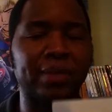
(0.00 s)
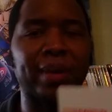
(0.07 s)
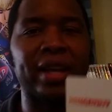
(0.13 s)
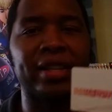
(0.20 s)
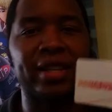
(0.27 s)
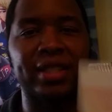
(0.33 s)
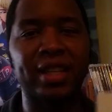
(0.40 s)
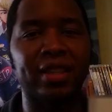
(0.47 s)
but I
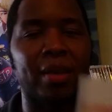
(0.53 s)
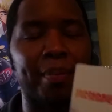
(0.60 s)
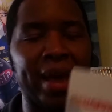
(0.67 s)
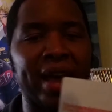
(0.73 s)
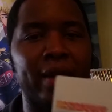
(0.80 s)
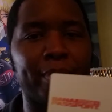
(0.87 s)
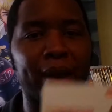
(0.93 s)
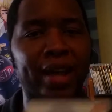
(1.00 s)
didn't see the
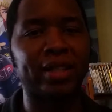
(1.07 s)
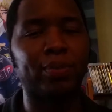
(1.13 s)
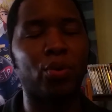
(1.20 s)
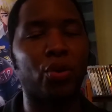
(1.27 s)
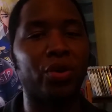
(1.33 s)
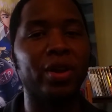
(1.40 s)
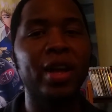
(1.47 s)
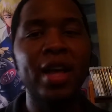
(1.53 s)
band
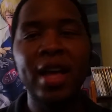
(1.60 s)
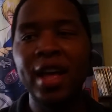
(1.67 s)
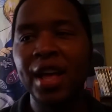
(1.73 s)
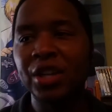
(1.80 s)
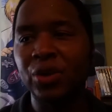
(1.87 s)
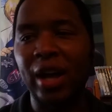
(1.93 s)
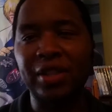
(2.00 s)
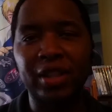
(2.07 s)
passport.
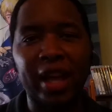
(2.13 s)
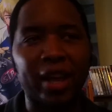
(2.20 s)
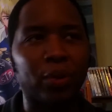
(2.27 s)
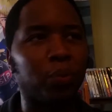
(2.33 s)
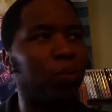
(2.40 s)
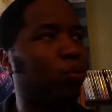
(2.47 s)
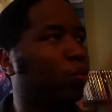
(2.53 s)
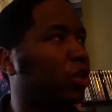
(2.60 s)
So I had
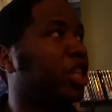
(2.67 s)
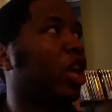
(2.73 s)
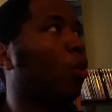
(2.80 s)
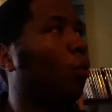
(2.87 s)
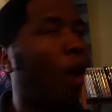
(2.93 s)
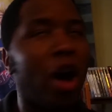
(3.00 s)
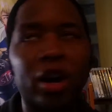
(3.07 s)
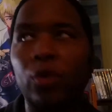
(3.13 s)
to
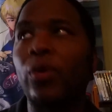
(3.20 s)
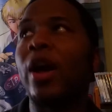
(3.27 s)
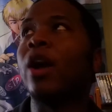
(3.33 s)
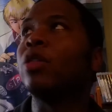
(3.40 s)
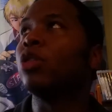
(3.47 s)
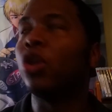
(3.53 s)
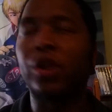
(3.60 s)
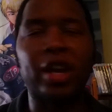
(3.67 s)
walk
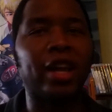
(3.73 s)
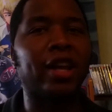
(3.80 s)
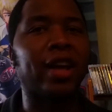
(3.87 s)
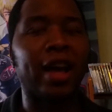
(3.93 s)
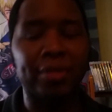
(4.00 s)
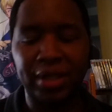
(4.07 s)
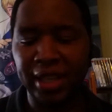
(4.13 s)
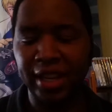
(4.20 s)
around looking.
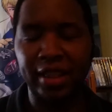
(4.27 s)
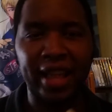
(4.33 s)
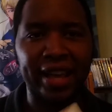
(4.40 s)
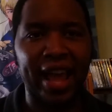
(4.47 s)
I'd see like